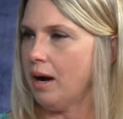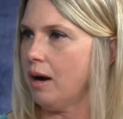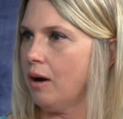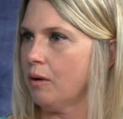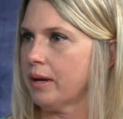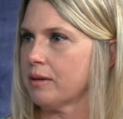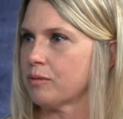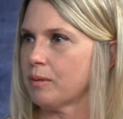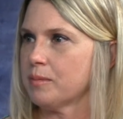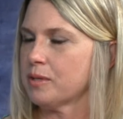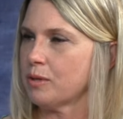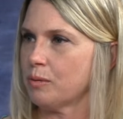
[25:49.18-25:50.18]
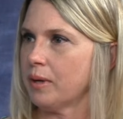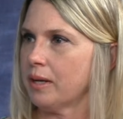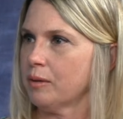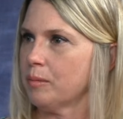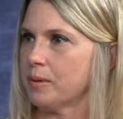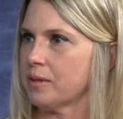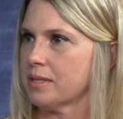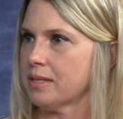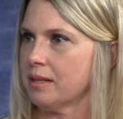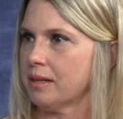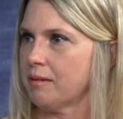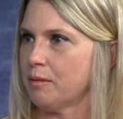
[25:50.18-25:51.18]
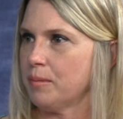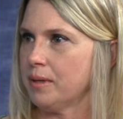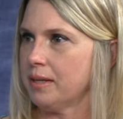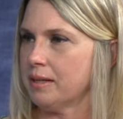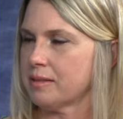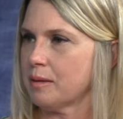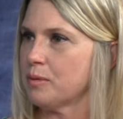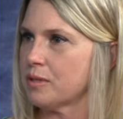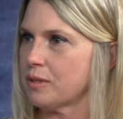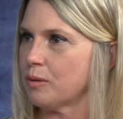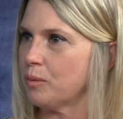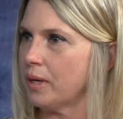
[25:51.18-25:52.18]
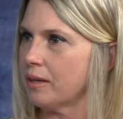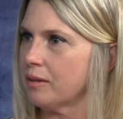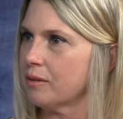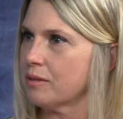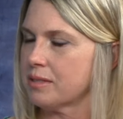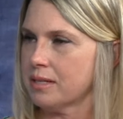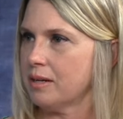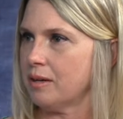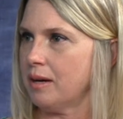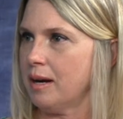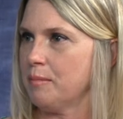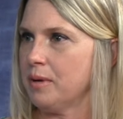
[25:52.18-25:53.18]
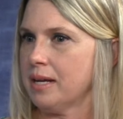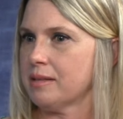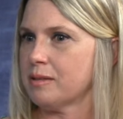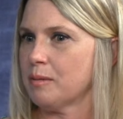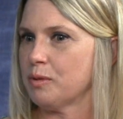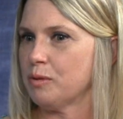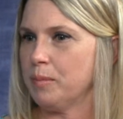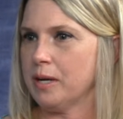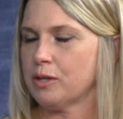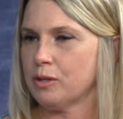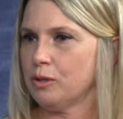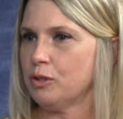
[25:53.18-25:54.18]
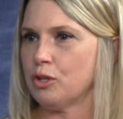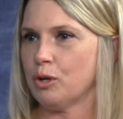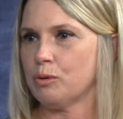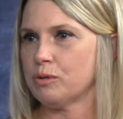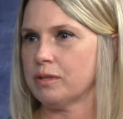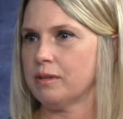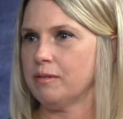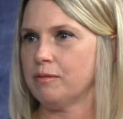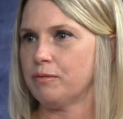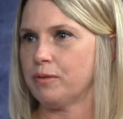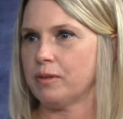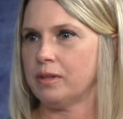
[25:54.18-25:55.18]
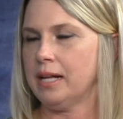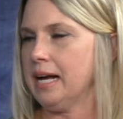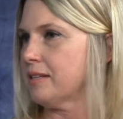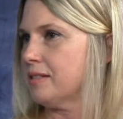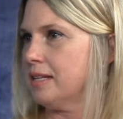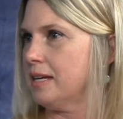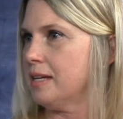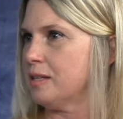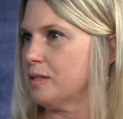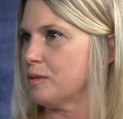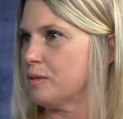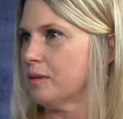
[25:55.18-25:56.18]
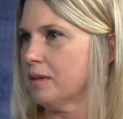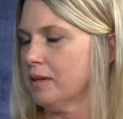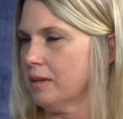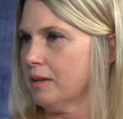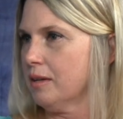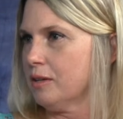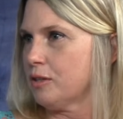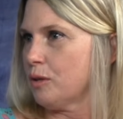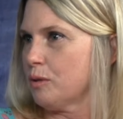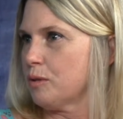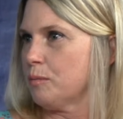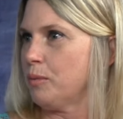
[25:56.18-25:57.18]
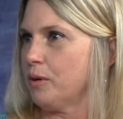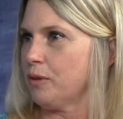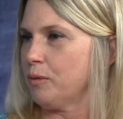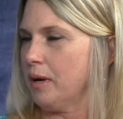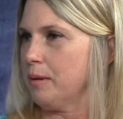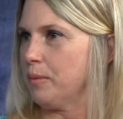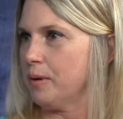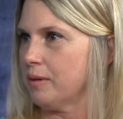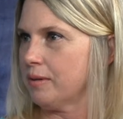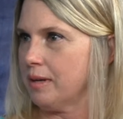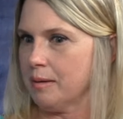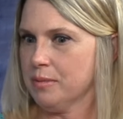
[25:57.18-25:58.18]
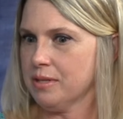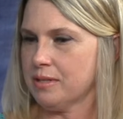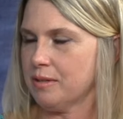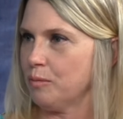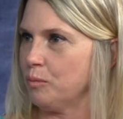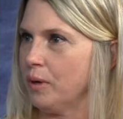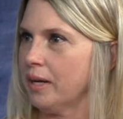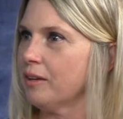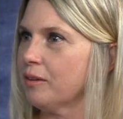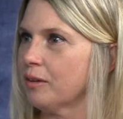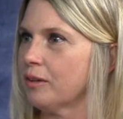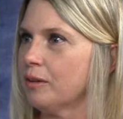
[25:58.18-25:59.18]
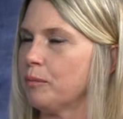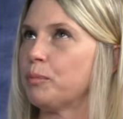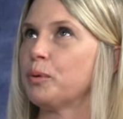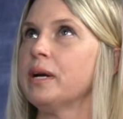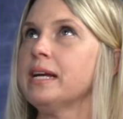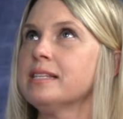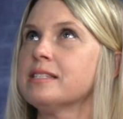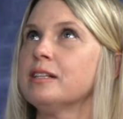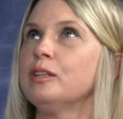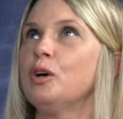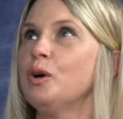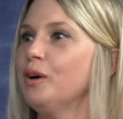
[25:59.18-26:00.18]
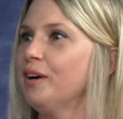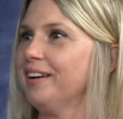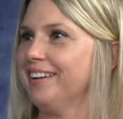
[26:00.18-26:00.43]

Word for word: okay, so I'm just a regular person like everybody else. I'm just a regular sinner. I'm not some special chosen for the last days, chosen birthright person. I'm just a regular girl. Praise the Lord.